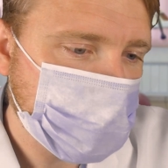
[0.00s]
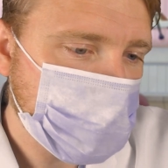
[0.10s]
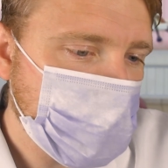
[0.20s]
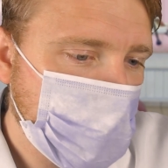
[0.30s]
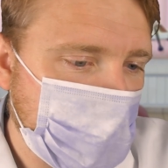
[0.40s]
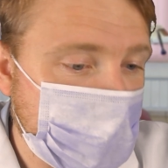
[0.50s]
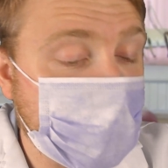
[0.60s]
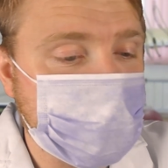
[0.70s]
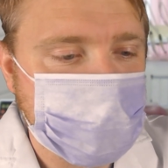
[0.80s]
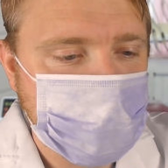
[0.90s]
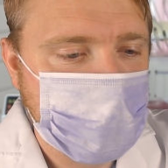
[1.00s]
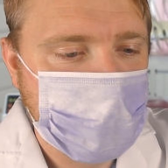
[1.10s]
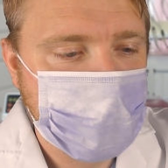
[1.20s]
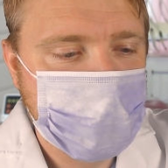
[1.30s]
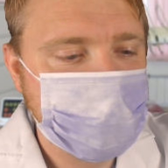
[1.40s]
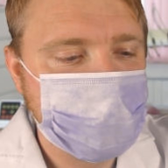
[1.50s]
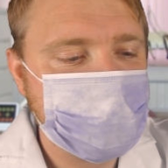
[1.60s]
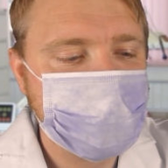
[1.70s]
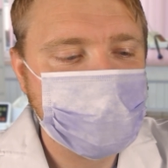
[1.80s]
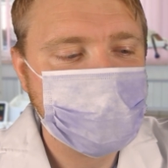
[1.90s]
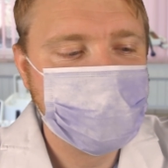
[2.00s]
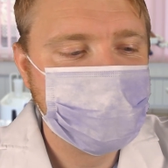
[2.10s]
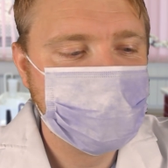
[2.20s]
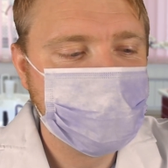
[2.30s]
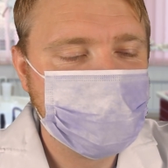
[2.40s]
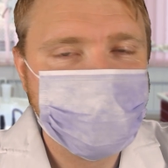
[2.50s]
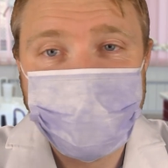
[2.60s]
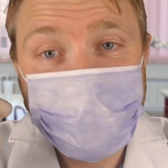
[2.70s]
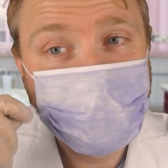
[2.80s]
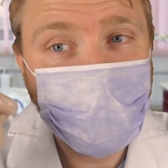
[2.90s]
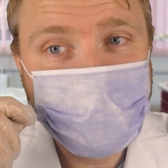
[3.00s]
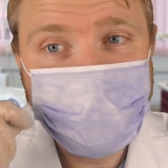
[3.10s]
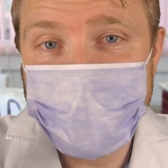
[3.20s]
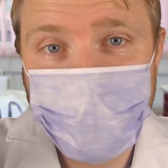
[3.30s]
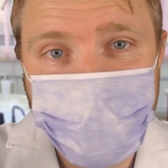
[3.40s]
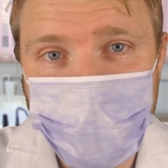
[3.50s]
Yeah. It's just pull it and it'll pull clear.